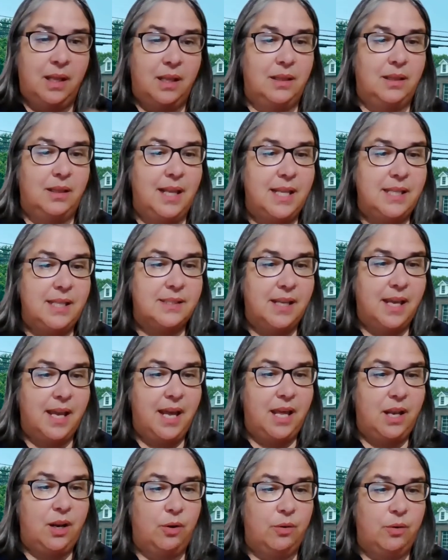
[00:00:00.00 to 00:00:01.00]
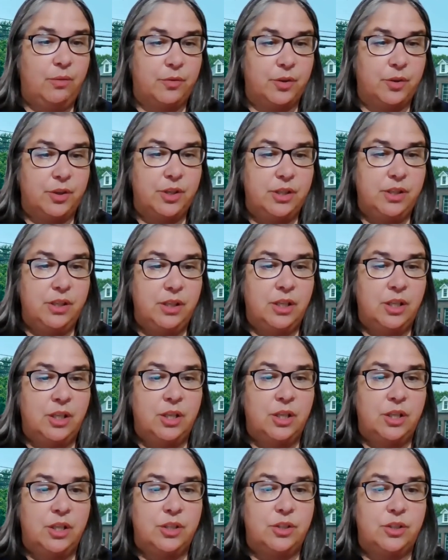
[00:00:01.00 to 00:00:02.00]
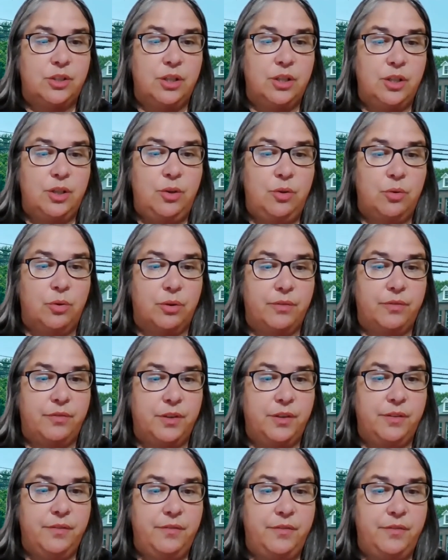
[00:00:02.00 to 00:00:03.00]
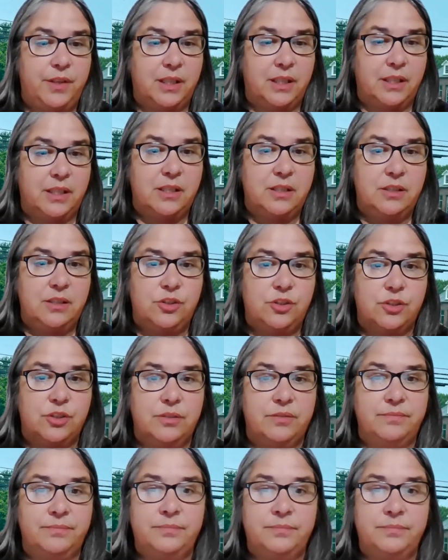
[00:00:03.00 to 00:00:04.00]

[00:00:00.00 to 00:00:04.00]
Let's head over to Northville Village.